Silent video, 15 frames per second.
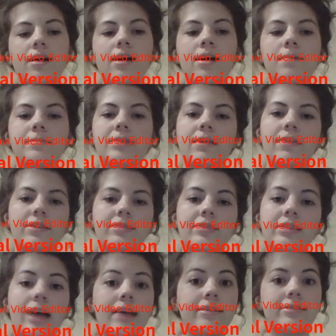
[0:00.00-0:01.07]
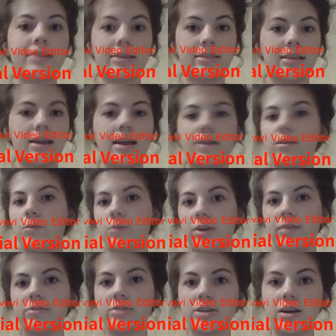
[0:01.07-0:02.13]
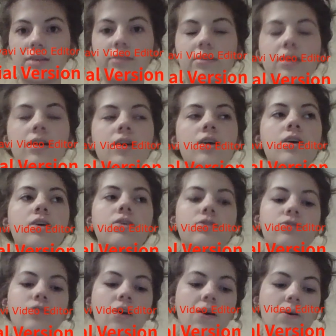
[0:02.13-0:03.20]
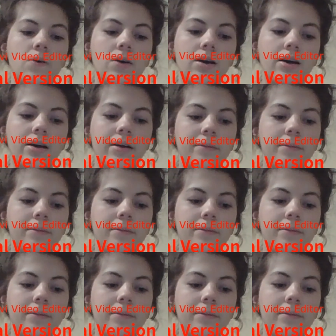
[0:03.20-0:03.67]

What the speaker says: Death is the last thing that anyone ever does. So,